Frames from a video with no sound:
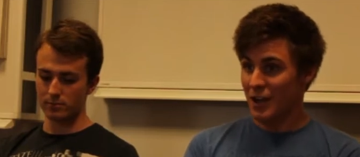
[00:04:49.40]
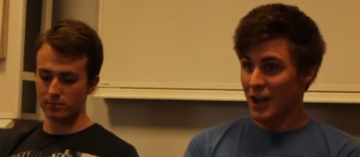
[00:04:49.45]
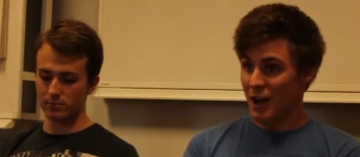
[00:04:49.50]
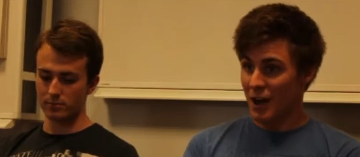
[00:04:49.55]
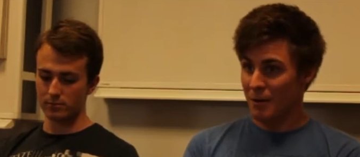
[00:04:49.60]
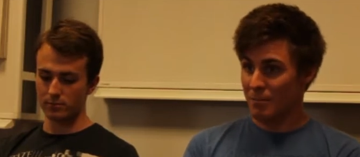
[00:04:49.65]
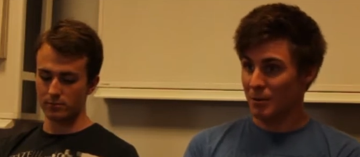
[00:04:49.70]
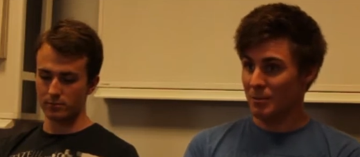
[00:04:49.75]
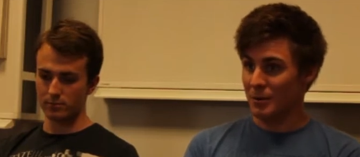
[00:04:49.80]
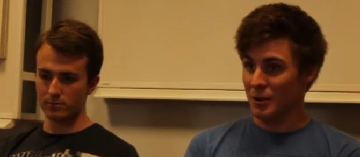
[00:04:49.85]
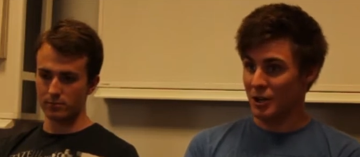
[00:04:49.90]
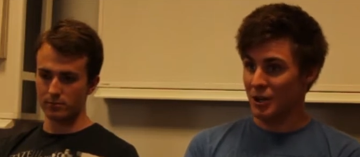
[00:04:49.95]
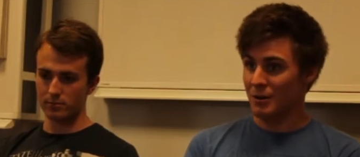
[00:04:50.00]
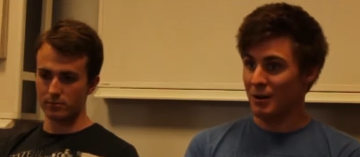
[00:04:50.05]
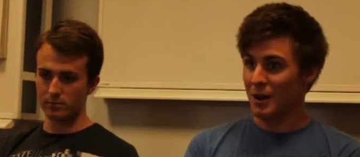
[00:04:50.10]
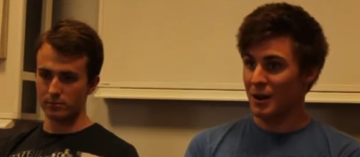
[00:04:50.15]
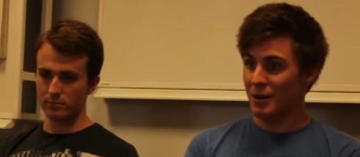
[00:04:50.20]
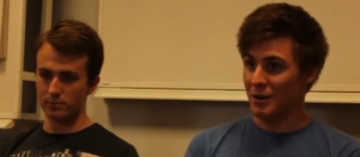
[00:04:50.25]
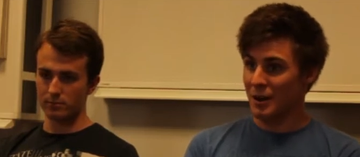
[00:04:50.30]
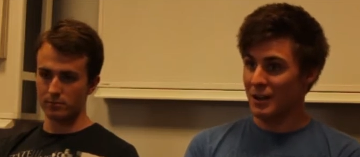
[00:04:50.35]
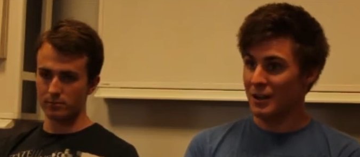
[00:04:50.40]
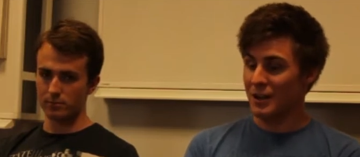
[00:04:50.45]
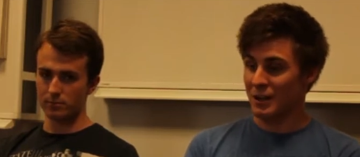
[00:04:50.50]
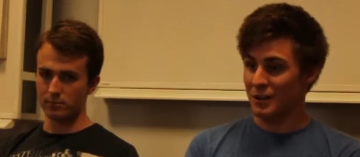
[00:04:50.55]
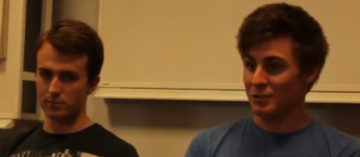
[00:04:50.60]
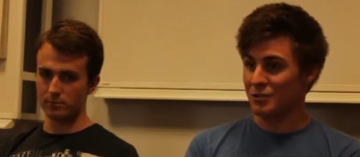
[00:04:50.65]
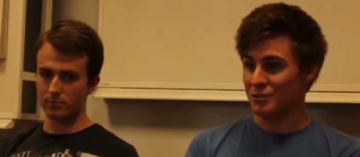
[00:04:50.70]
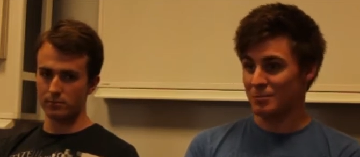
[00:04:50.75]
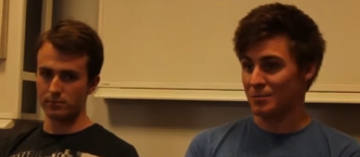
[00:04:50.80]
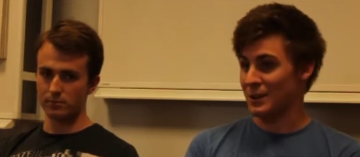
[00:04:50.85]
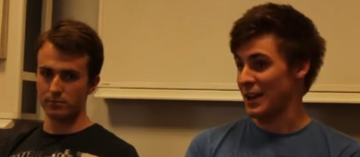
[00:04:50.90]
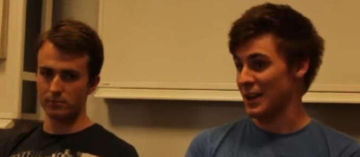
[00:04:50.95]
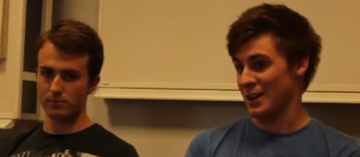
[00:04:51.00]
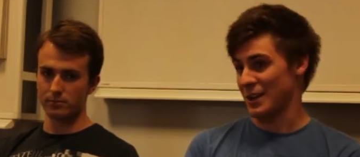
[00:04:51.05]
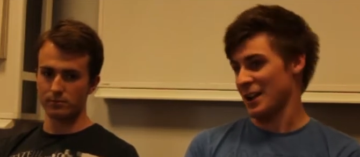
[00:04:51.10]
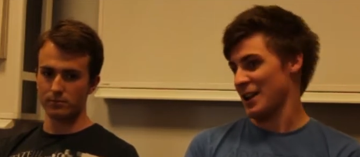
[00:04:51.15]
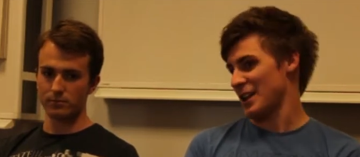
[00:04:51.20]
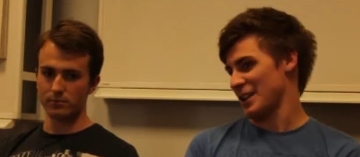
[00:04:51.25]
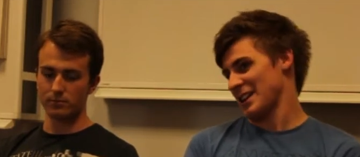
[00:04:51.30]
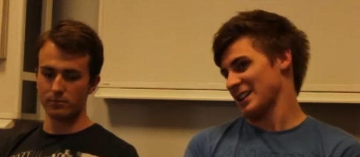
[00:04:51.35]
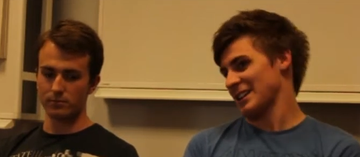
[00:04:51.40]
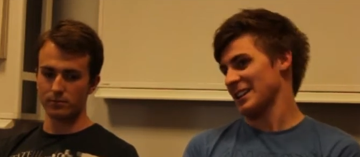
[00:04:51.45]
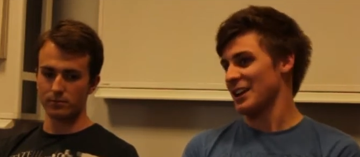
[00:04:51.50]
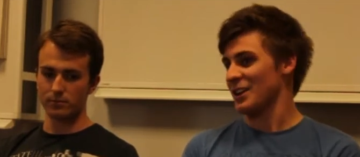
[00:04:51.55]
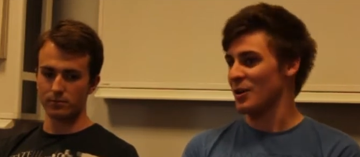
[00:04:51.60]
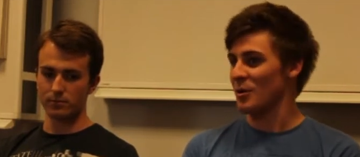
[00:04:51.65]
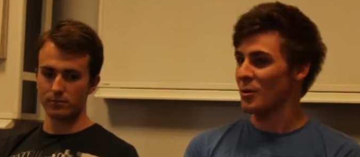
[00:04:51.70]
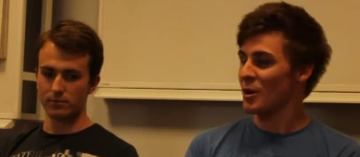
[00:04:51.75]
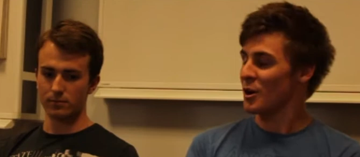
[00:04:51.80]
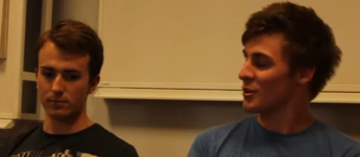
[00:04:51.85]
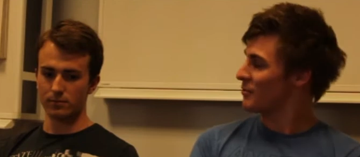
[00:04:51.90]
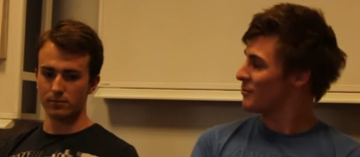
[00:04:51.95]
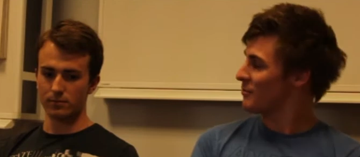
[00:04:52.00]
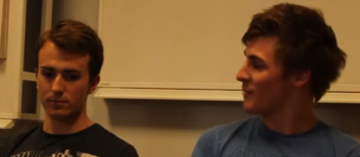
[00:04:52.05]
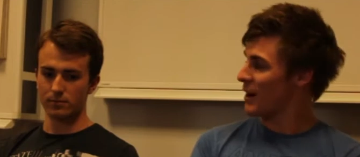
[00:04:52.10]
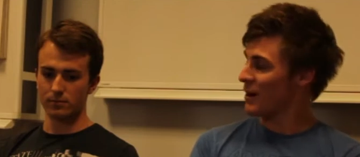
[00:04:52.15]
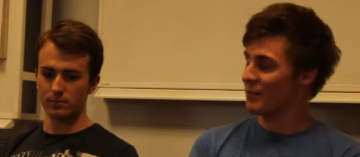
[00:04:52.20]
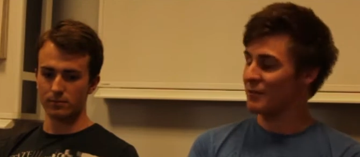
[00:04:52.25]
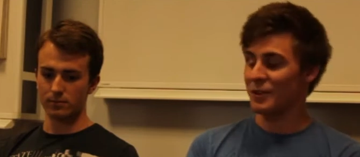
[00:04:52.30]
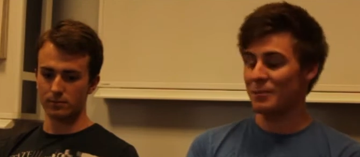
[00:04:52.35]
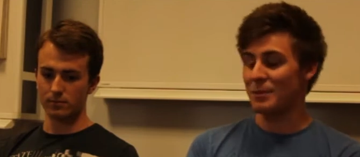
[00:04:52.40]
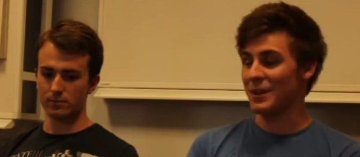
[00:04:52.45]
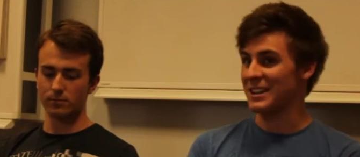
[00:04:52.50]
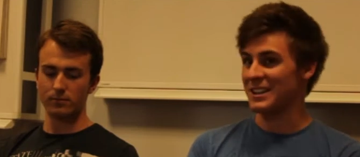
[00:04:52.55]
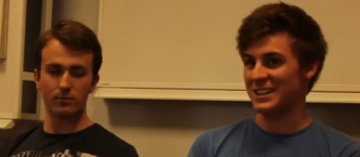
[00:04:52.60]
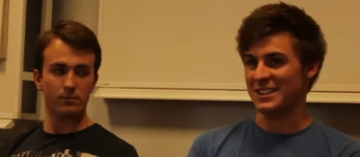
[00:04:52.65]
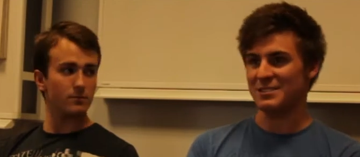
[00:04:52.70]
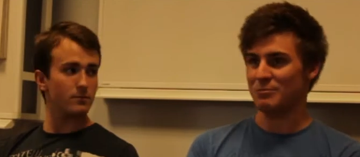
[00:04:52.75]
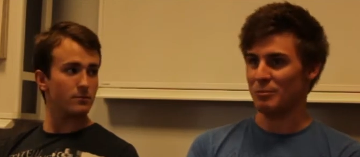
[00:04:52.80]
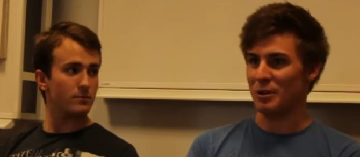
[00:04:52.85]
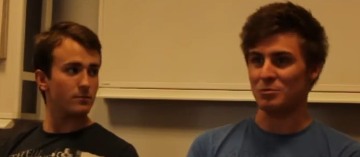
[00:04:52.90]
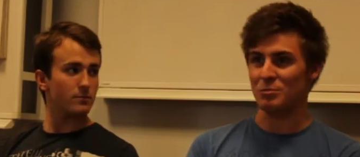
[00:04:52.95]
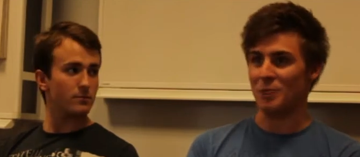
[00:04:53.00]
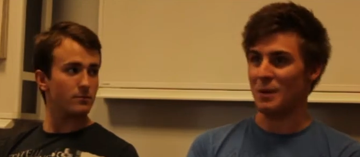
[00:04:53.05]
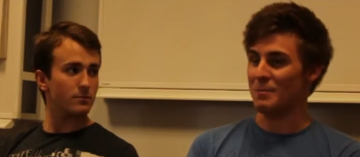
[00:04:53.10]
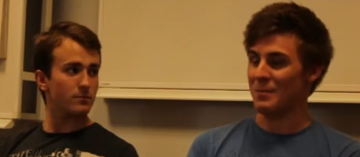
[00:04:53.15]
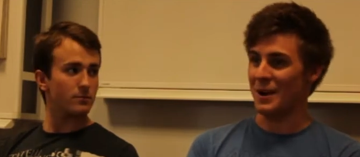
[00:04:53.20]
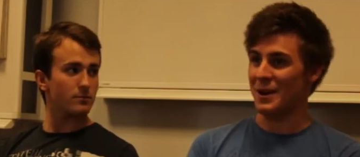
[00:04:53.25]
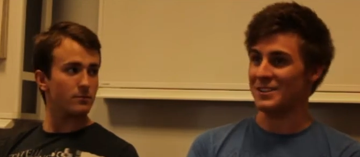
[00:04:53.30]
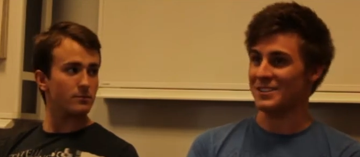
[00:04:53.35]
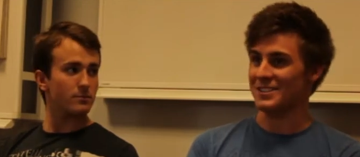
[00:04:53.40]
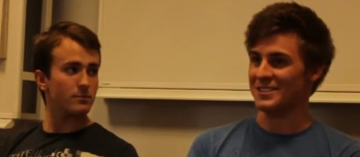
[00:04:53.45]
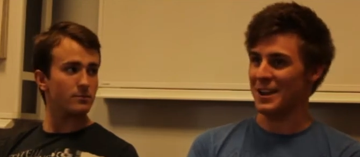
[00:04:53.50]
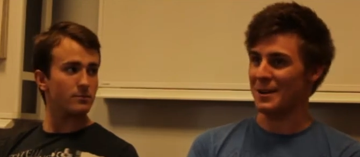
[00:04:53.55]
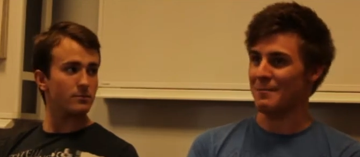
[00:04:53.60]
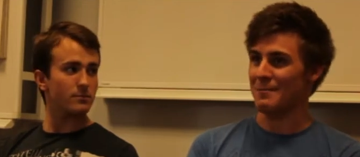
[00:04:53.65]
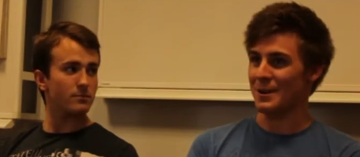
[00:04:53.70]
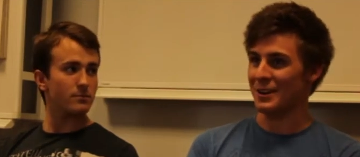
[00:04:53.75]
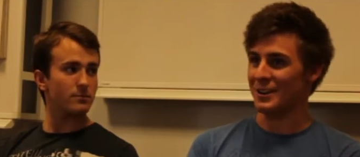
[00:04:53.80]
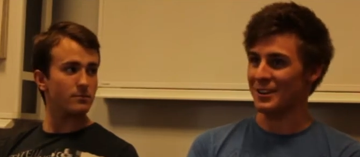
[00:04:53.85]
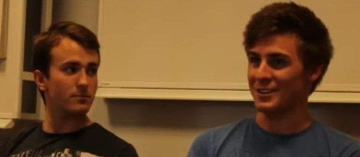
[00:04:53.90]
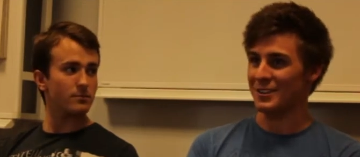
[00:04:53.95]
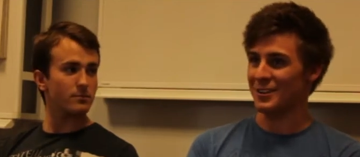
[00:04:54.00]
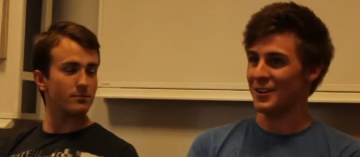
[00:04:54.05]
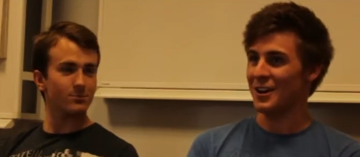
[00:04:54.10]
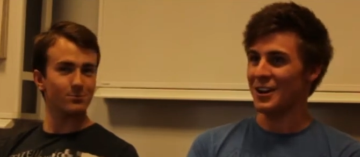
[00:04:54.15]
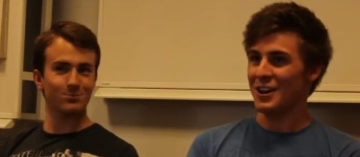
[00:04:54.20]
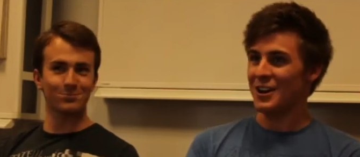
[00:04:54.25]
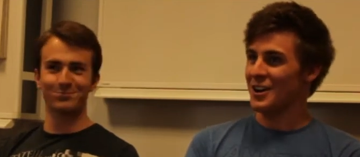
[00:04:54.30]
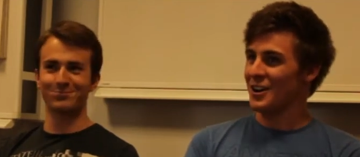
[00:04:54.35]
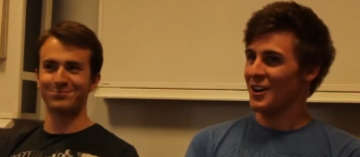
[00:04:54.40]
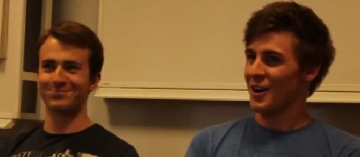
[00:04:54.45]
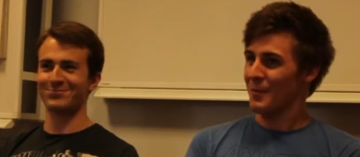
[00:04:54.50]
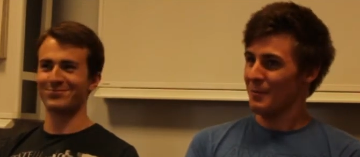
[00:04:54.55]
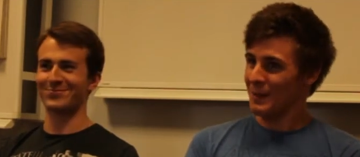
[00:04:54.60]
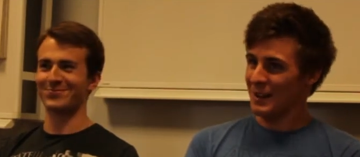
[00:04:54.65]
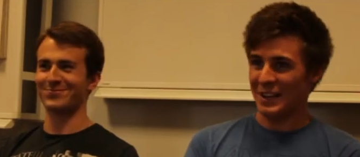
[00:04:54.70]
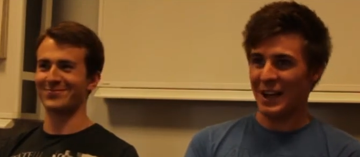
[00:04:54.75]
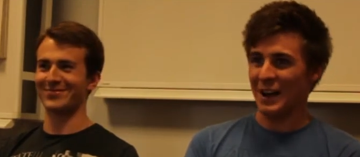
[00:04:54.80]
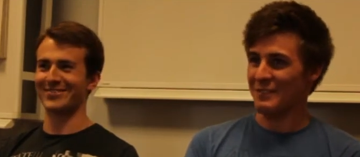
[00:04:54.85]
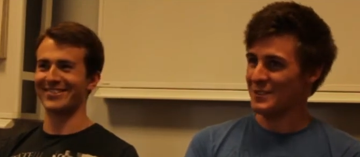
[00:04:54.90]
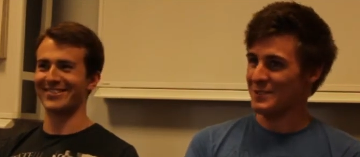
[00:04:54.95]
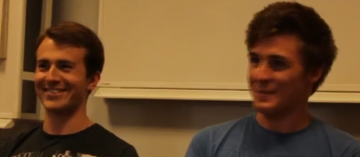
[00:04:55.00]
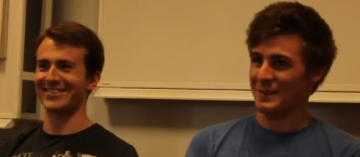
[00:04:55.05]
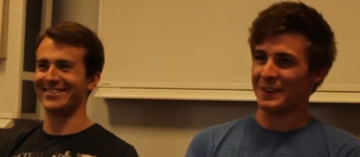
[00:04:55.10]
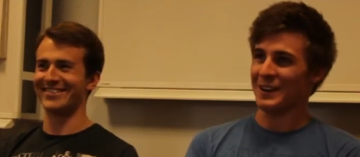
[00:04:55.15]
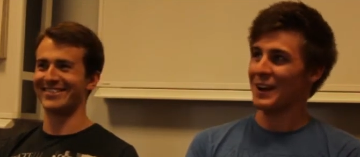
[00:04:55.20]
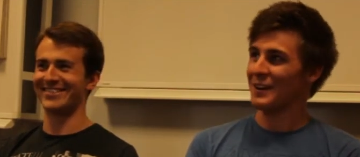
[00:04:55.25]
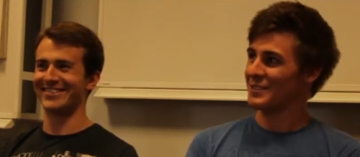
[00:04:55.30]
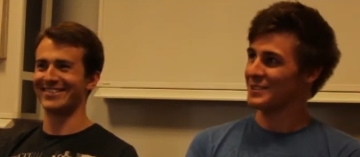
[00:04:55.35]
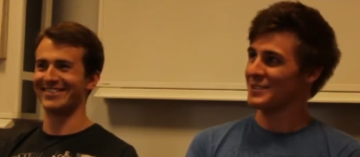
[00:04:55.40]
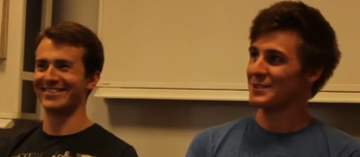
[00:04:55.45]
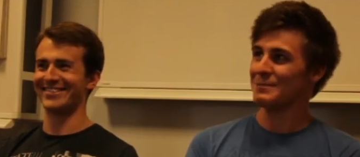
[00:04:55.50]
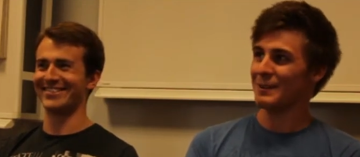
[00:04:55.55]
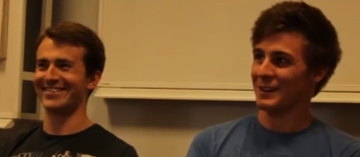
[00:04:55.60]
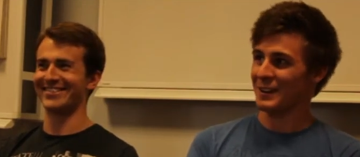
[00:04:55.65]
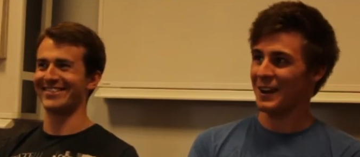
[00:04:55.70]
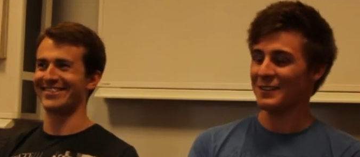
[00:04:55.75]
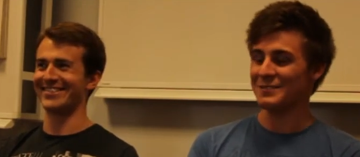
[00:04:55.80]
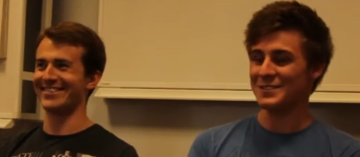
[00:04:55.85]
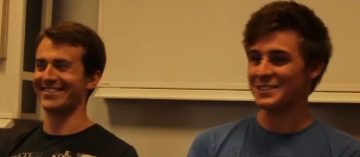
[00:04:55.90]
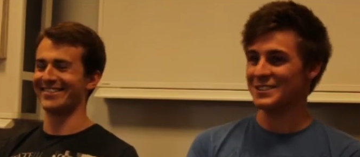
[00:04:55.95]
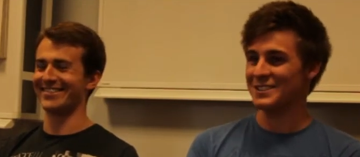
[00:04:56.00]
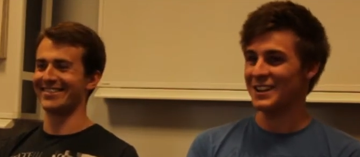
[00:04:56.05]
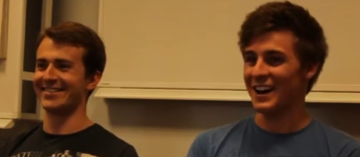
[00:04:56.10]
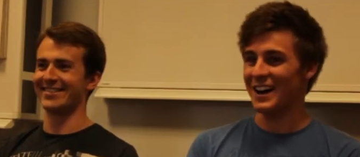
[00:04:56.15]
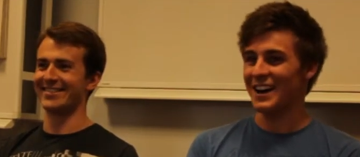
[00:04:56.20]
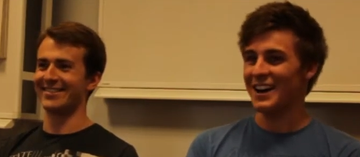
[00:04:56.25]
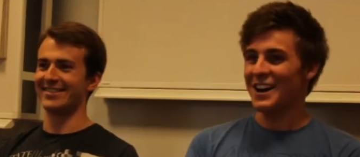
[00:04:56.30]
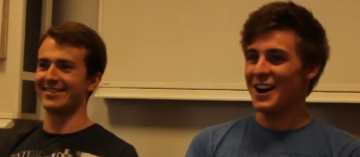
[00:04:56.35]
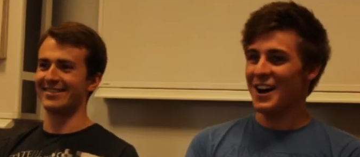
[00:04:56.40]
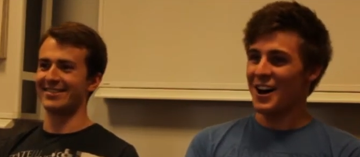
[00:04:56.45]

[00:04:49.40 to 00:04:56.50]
Speaker 1: I'll probably go out and I'll just be like, oh, I'd like a word in Mark, i would be like, this, this web page is epic, you know, oh, Van Canvas, Van Canvas, this, Van Canvas, that.